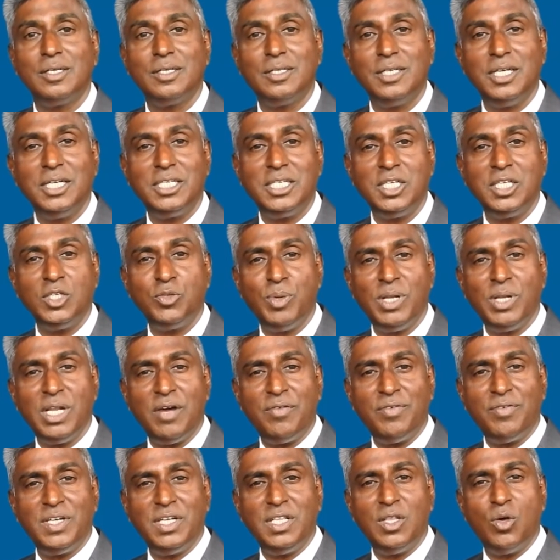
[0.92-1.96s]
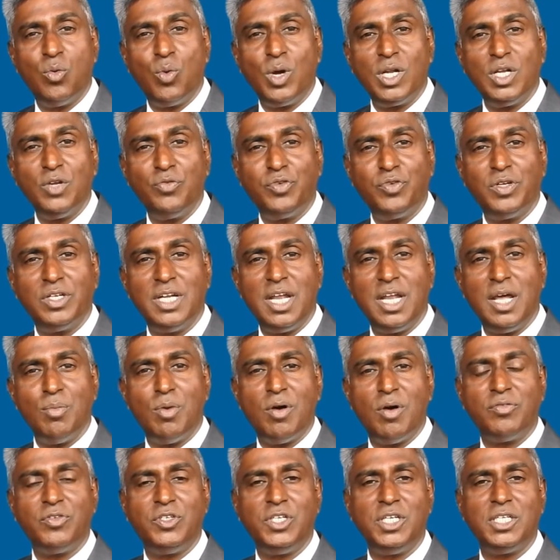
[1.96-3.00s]
Greetings, beloved, in the wonderful name
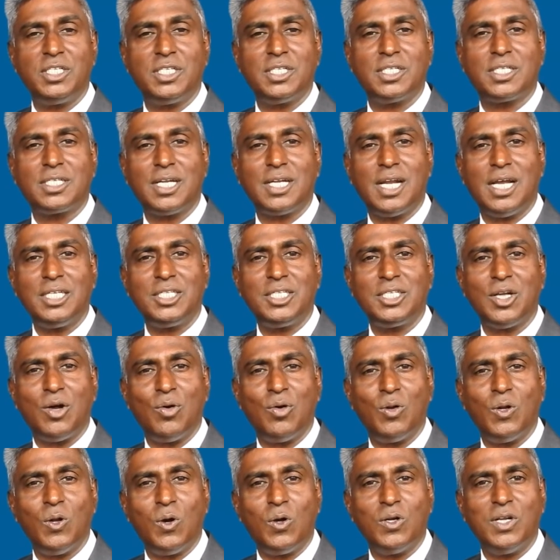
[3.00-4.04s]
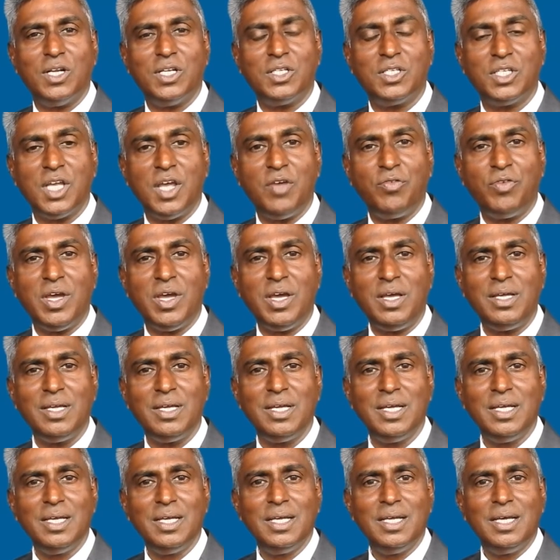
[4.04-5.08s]
of Jesus Christ, our Lord and Savior.
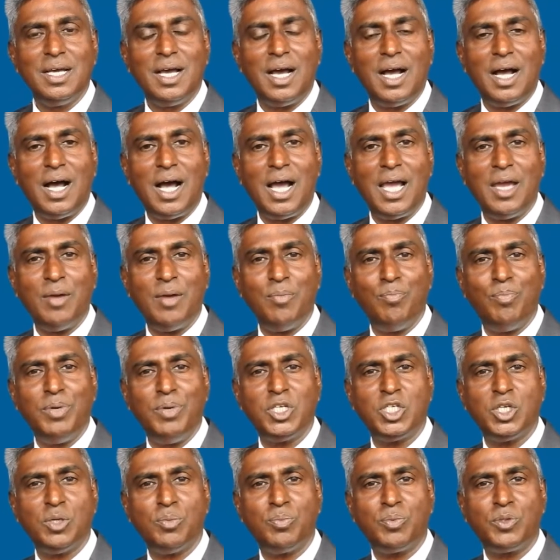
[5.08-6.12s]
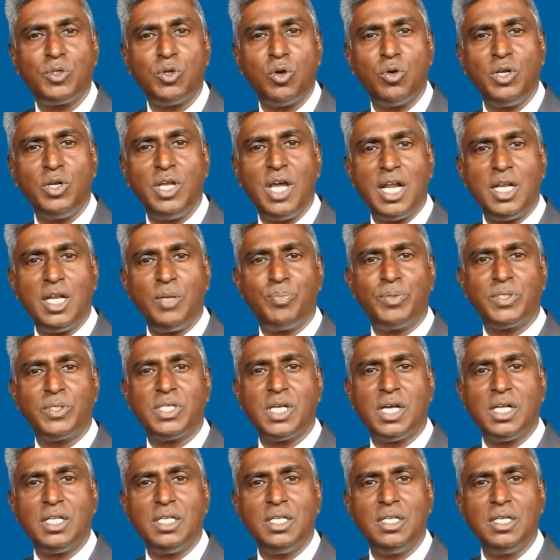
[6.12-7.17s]
I am Bishop Tony
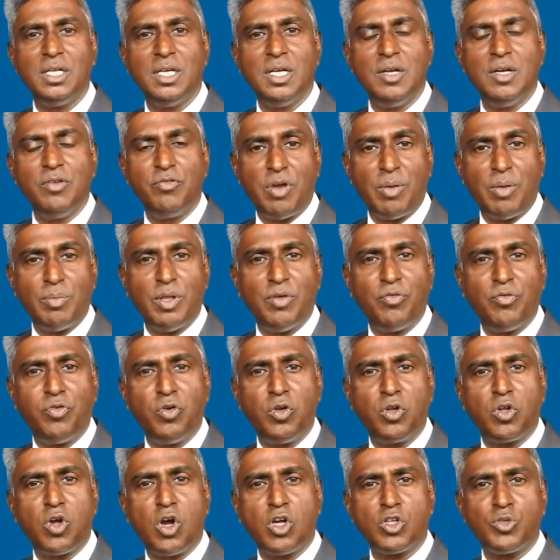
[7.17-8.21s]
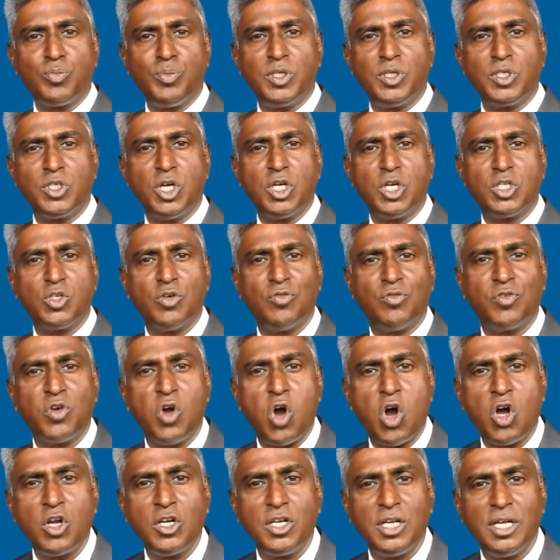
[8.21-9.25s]
Haripersadh from the Full Gospel Church of
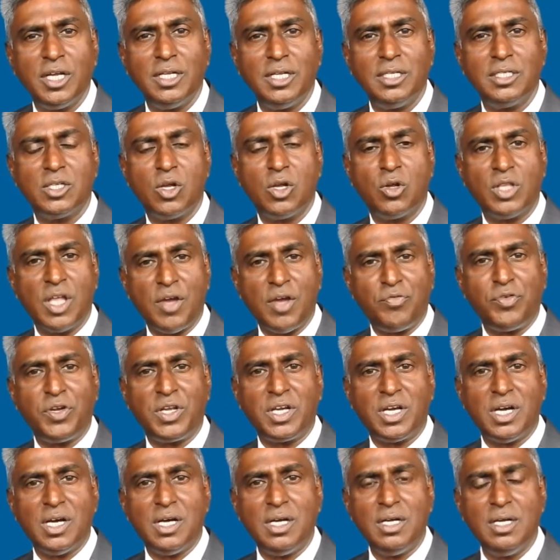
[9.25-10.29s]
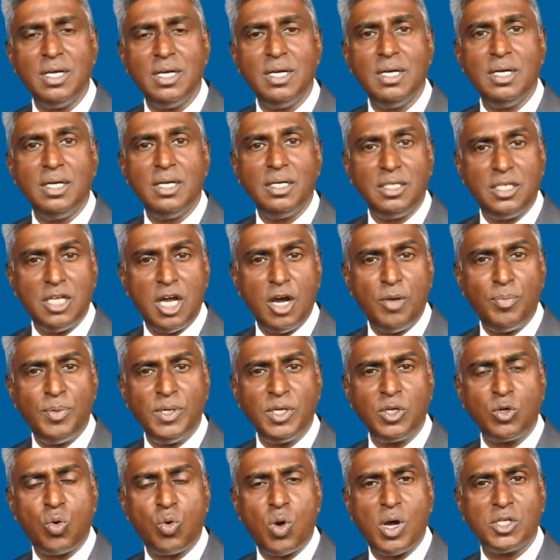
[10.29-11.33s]
God in South Africa,
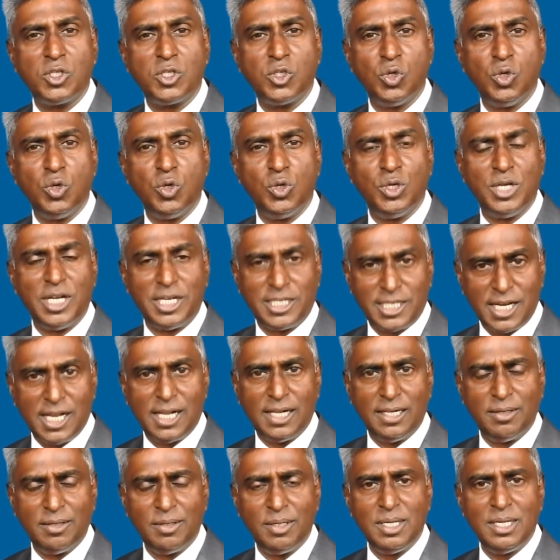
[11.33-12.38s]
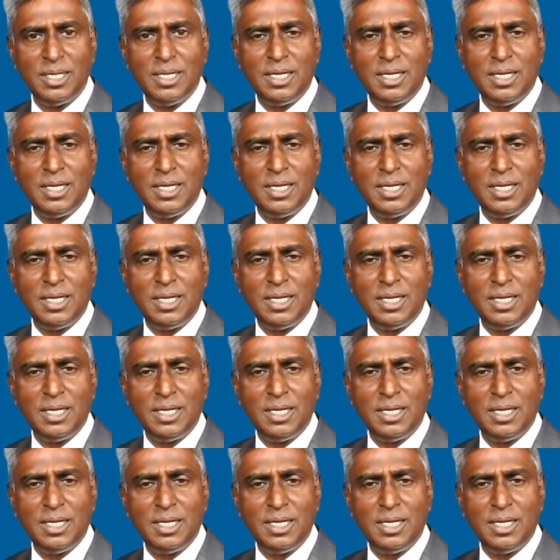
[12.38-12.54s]
Durban, KwaZulu-Natal.